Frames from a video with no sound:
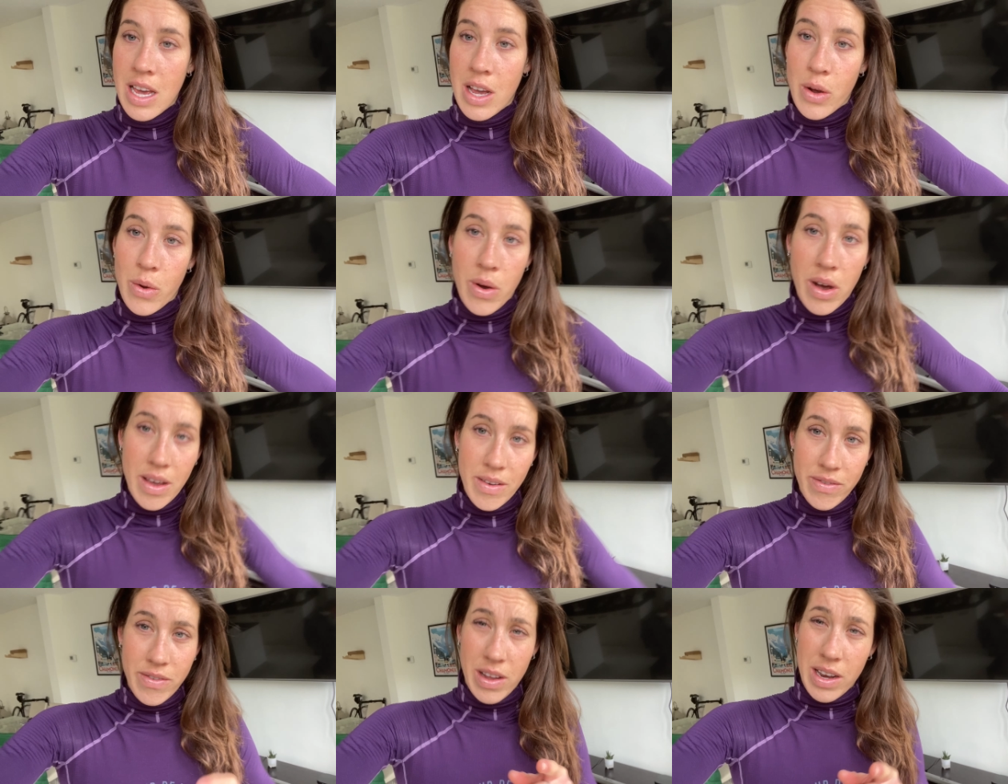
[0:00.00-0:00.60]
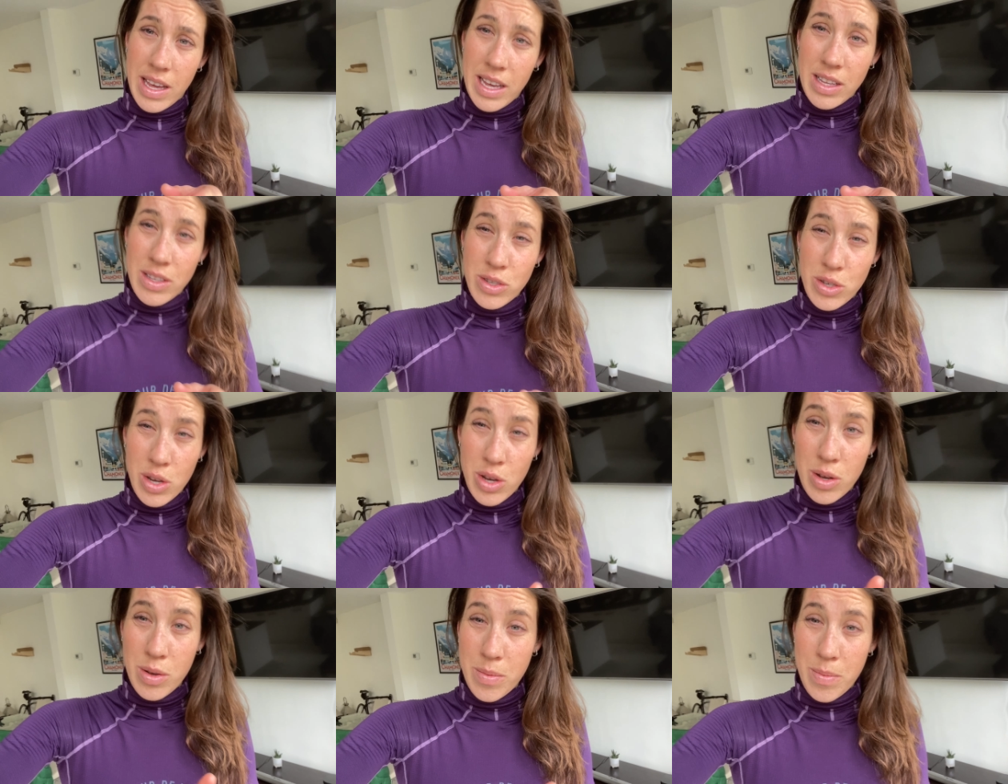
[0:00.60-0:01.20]
Quite funny,
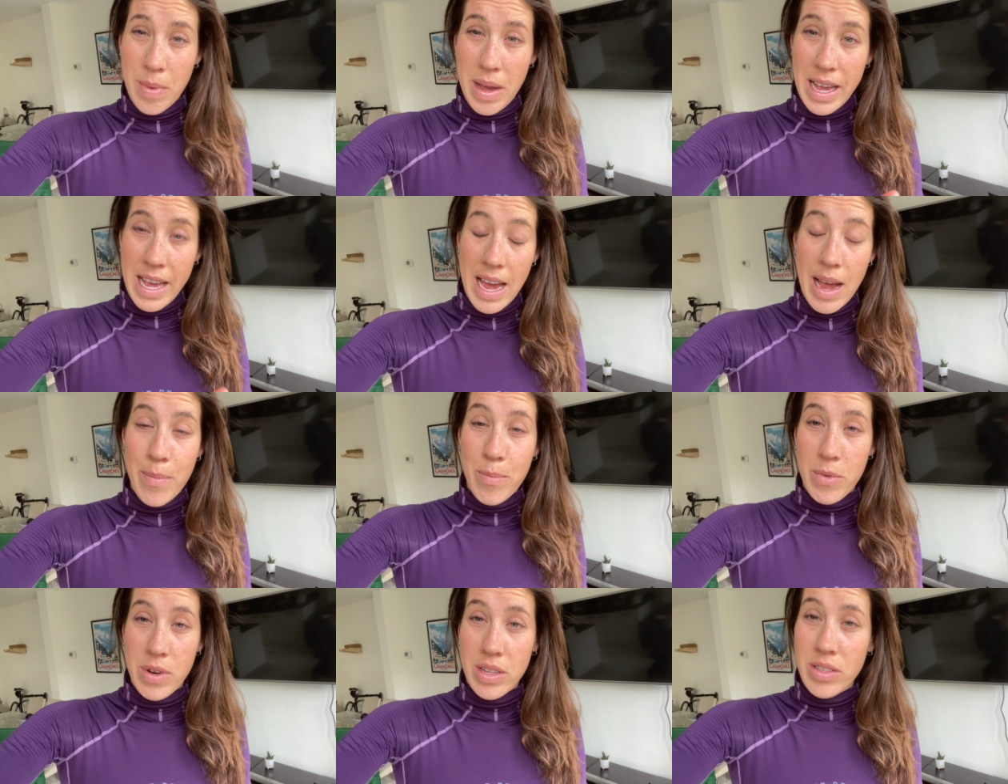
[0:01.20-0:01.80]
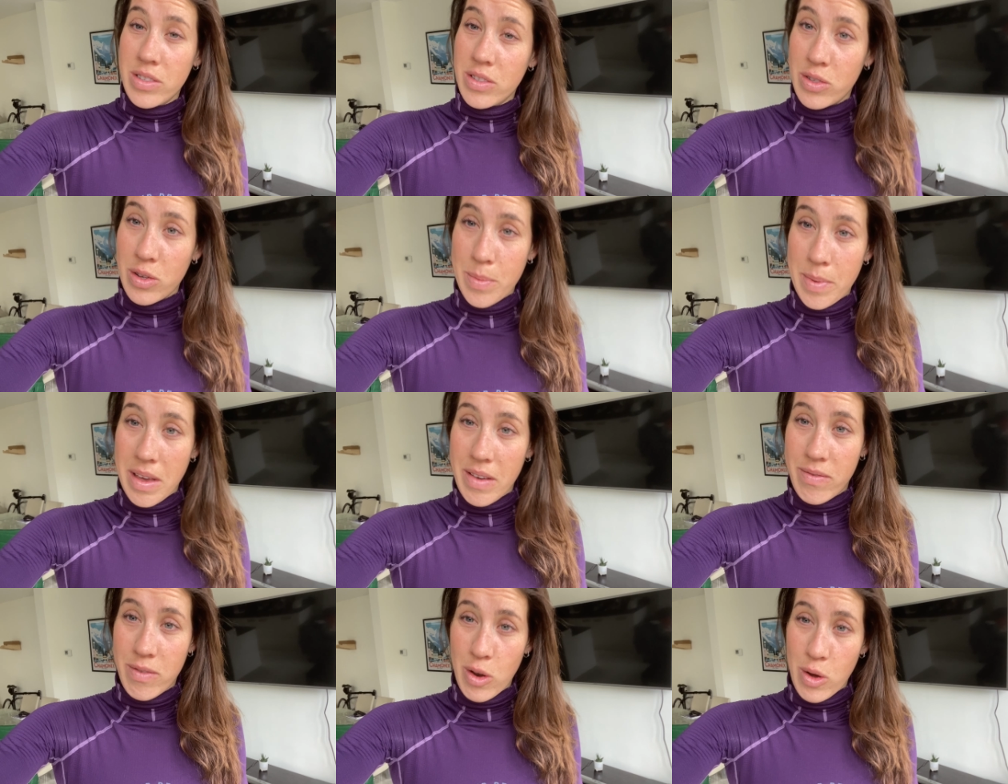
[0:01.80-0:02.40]
took my camera to do a
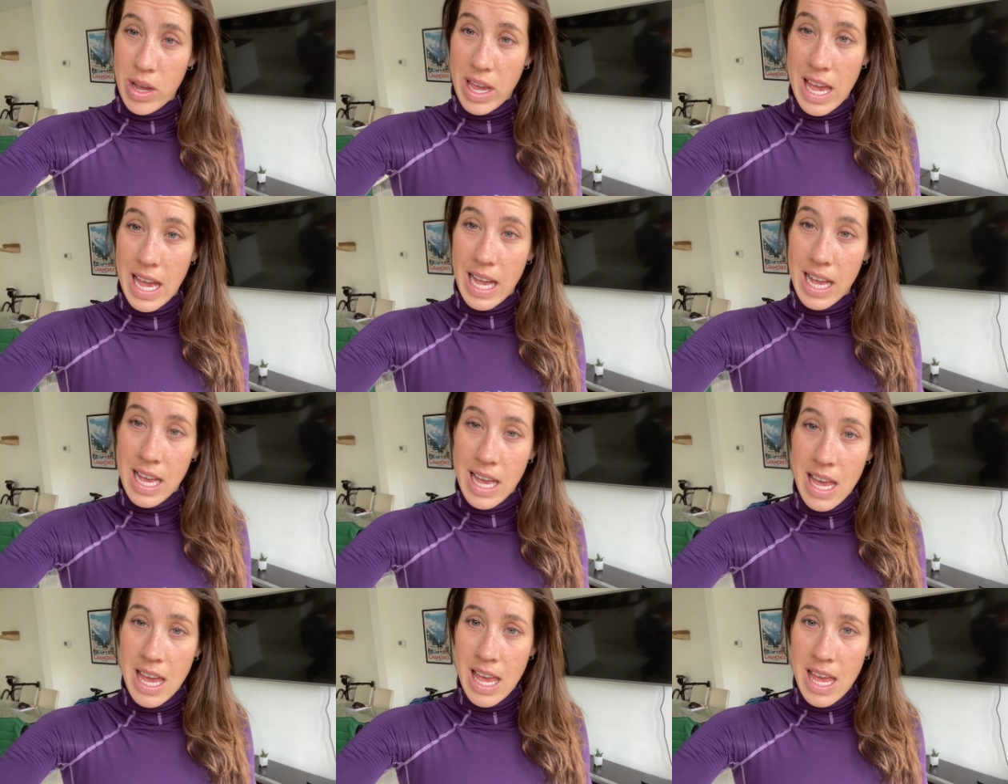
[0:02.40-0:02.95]
bit of vlogging.